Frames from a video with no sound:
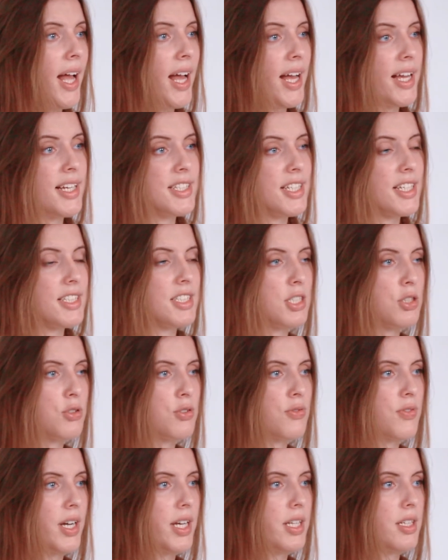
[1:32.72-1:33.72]
and easy
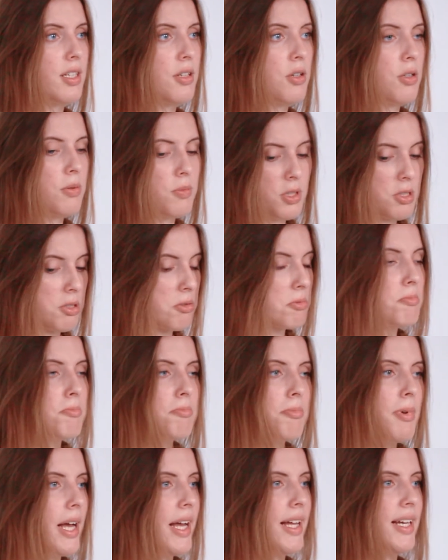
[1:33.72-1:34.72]
to find in almost
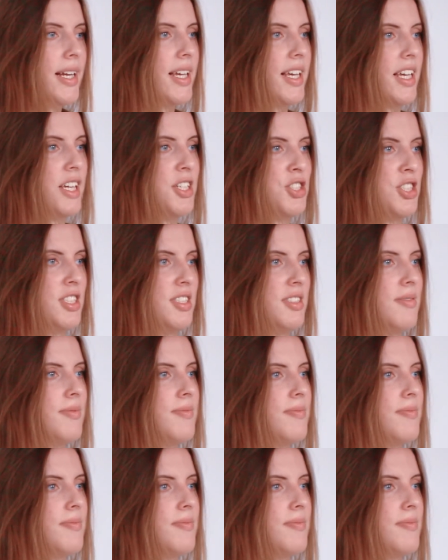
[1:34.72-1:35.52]
any kitchen.